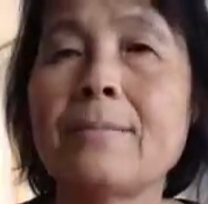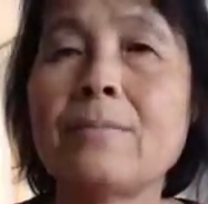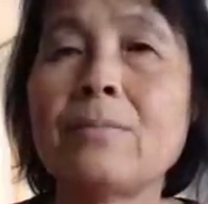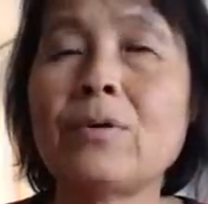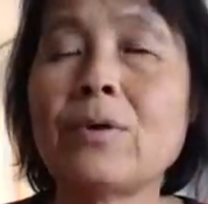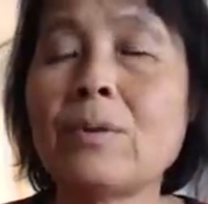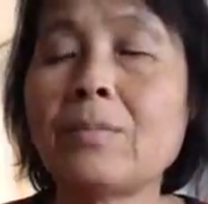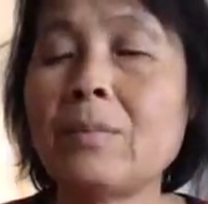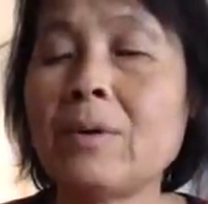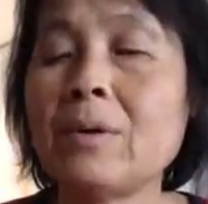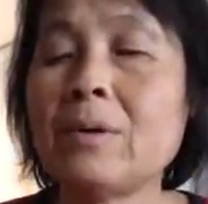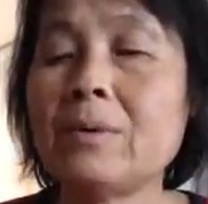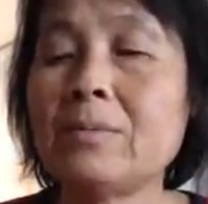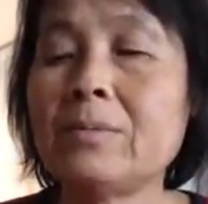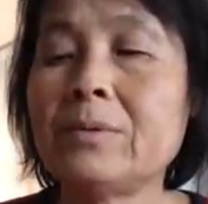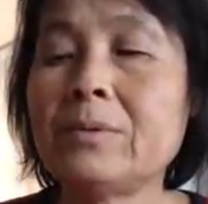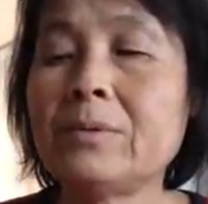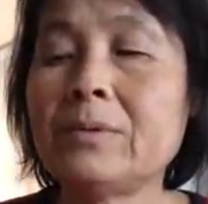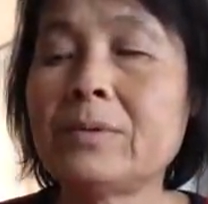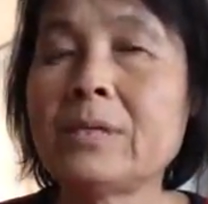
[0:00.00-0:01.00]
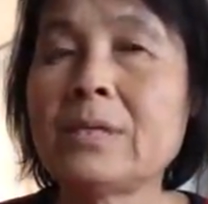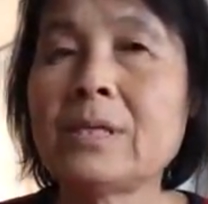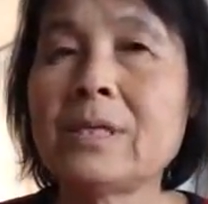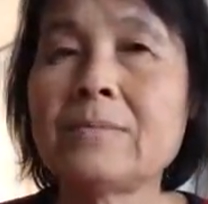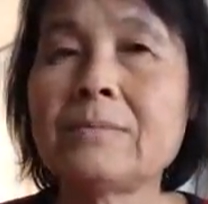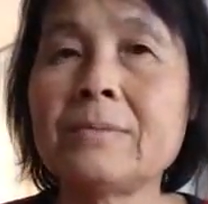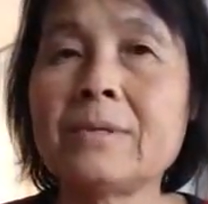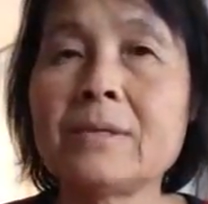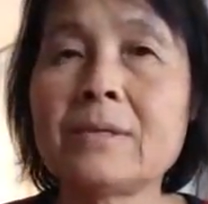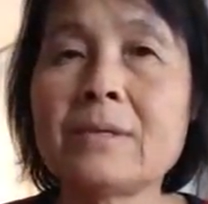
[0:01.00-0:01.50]
Proverbs
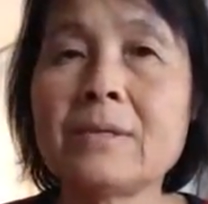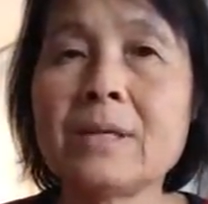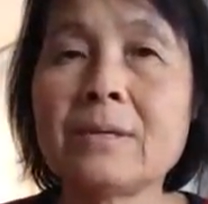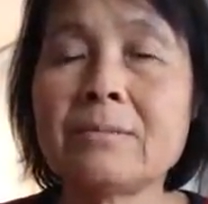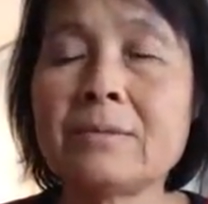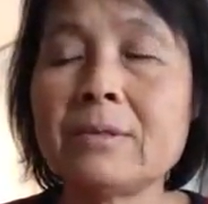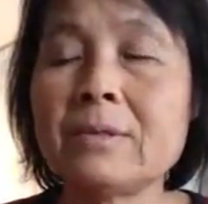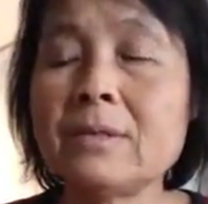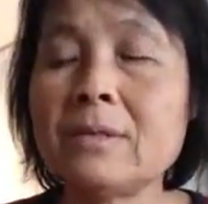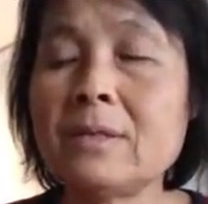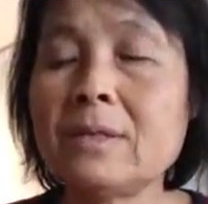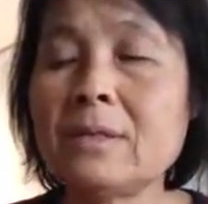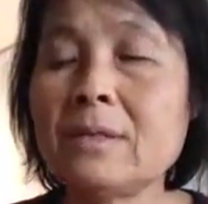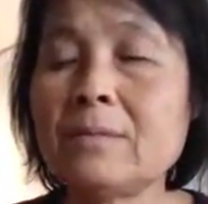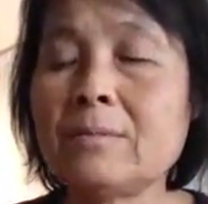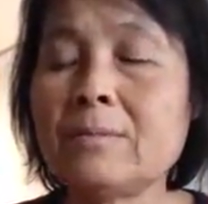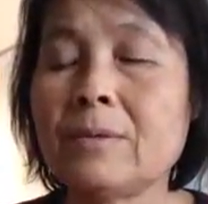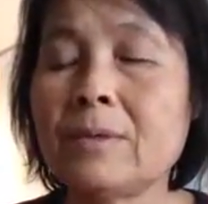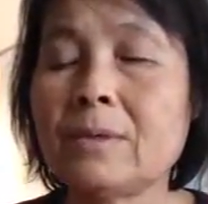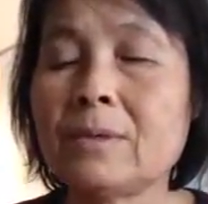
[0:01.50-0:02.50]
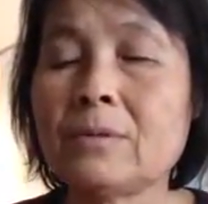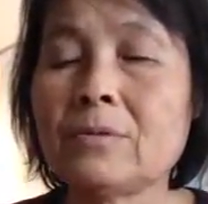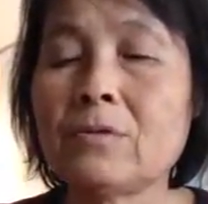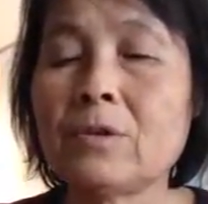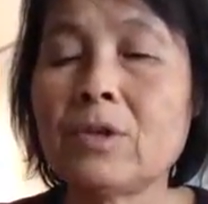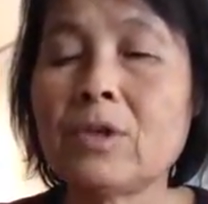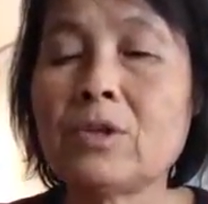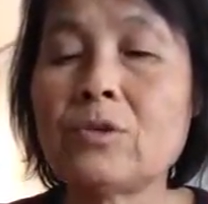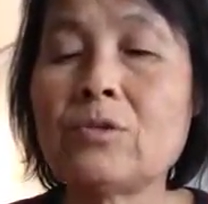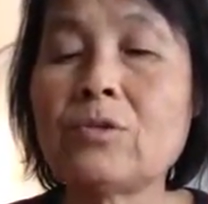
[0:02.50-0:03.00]
chapter 17, verse
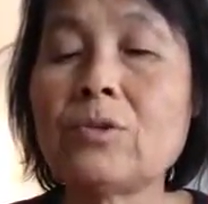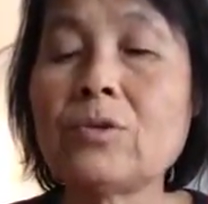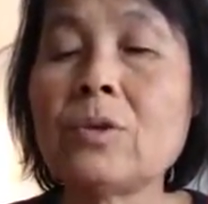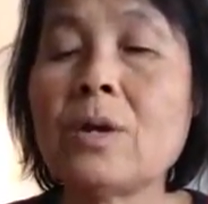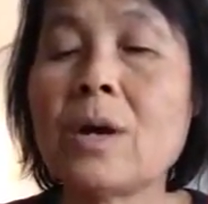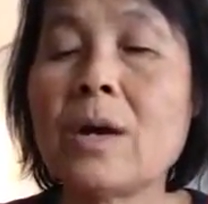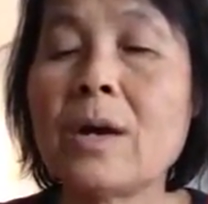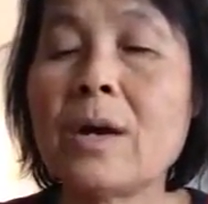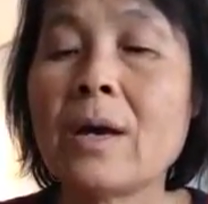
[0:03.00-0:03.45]
22.